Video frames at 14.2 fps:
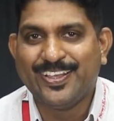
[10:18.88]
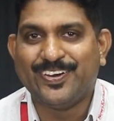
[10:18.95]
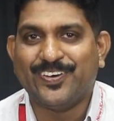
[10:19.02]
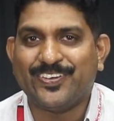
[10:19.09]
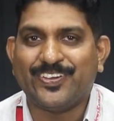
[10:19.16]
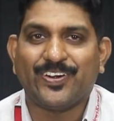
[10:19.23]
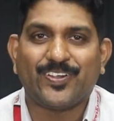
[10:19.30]

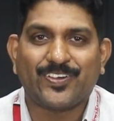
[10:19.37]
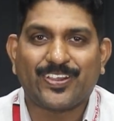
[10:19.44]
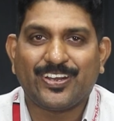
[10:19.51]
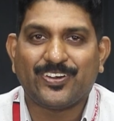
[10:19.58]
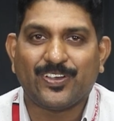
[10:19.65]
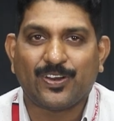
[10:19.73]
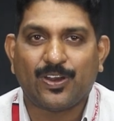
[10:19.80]
no, you're
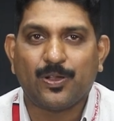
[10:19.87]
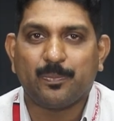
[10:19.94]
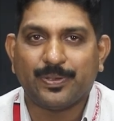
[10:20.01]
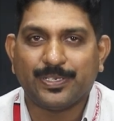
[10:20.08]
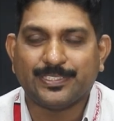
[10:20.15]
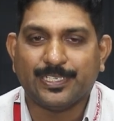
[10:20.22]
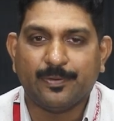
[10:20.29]
talking to a wrong
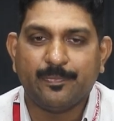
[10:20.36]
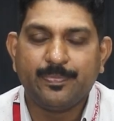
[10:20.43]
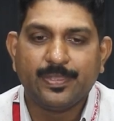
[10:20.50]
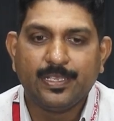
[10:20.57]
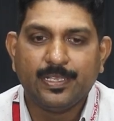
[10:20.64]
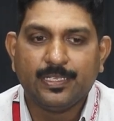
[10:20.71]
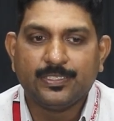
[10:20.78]
person.
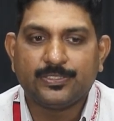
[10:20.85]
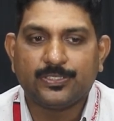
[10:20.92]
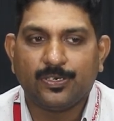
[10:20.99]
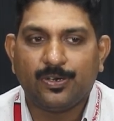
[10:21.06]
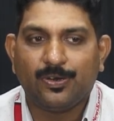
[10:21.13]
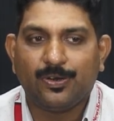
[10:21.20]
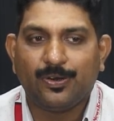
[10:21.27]

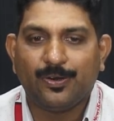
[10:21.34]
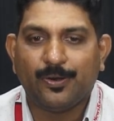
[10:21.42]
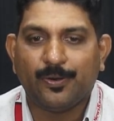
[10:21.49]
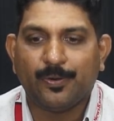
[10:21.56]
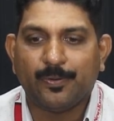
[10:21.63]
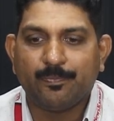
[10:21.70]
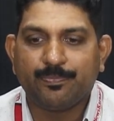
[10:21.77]

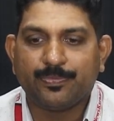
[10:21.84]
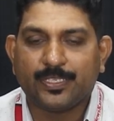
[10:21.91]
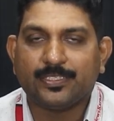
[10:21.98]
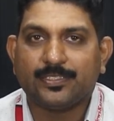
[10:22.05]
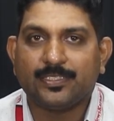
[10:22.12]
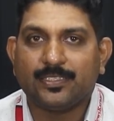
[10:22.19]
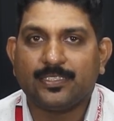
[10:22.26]
So
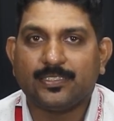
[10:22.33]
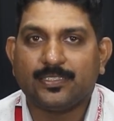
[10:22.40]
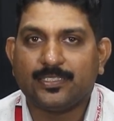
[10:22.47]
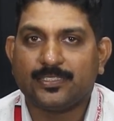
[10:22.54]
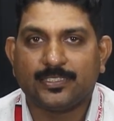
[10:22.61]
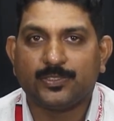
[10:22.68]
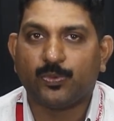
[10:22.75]

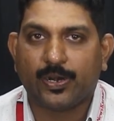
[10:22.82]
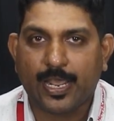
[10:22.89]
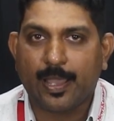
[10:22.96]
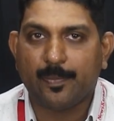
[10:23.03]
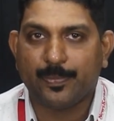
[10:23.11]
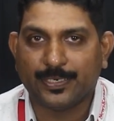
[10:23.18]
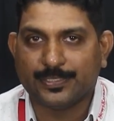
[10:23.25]
this is what
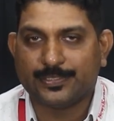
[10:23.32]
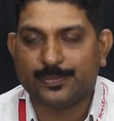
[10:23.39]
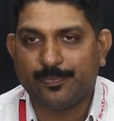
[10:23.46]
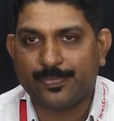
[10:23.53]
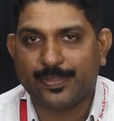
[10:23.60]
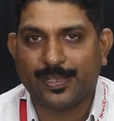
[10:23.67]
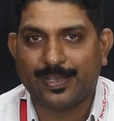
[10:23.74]
happens.
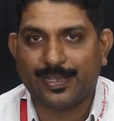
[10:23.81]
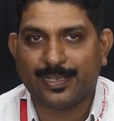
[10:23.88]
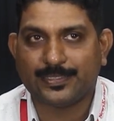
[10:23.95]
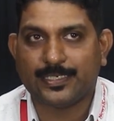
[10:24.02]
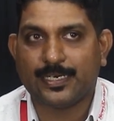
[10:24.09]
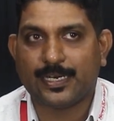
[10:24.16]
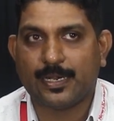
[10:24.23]

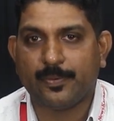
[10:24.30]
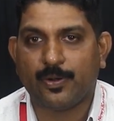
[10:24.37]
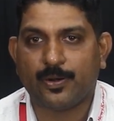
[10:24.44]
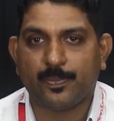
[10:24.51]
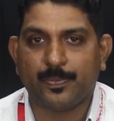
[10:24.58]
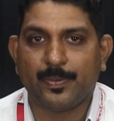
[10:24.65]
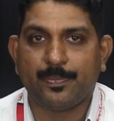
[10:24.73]
Generally,
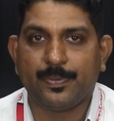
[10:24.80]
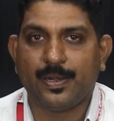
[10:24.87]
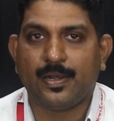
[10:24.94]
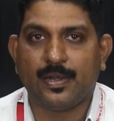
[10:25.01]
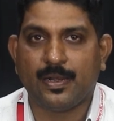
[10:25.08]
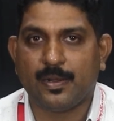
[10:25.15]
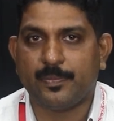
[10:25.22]
what
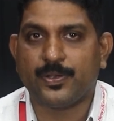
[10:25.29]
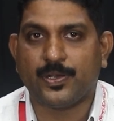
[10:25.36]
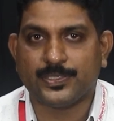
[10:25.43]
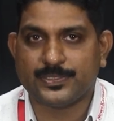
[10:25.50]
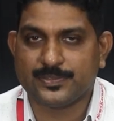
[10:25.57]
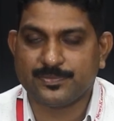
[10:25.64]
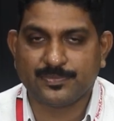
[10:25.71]
people,
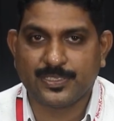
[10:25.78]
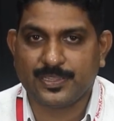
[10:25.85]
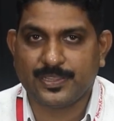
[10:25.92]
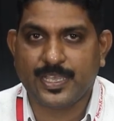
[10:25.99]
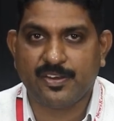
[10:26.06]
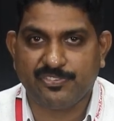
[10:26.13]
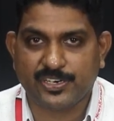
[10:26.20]
because
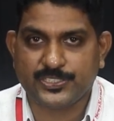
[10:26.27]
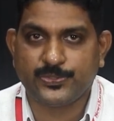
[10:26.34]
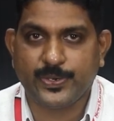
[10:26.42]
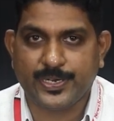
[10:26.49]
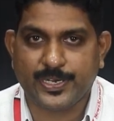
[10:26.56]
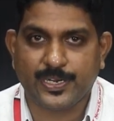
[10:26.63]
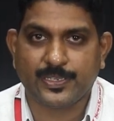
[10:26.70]
they are
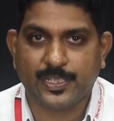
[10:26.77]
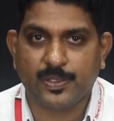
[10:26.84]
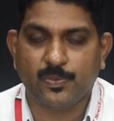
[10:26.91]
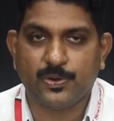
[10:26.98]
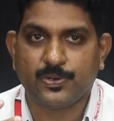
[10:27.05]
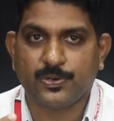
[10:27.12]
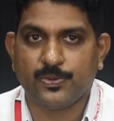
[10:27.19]
frustrated, they
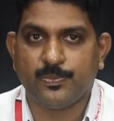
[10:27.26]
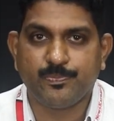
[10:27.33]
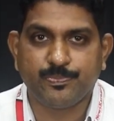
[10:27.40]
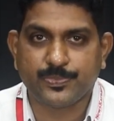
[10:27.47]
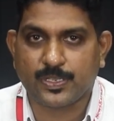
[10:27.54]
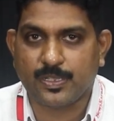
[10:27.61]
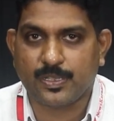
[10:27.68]
want to
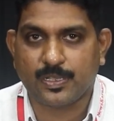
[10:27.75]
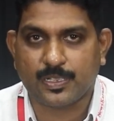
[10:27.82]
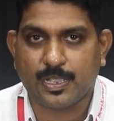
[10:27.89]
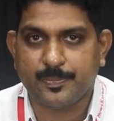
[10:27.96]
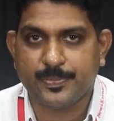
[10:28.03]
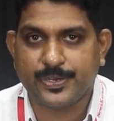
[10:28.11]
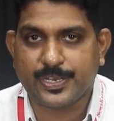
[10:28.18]

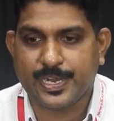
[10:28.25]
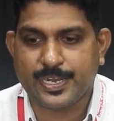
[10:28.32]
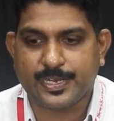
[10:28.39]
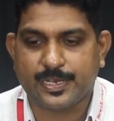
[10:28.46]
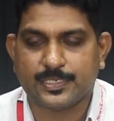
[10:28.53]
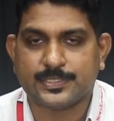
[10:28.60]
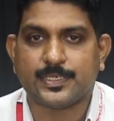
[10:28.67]

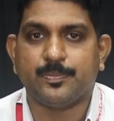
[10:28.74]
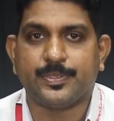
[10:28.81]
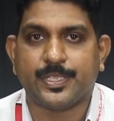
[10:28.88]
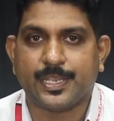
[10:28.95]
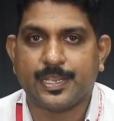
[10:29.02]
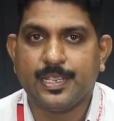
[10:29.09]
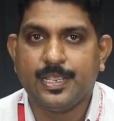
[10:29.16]
communicate
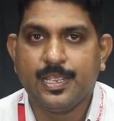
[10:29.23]
something.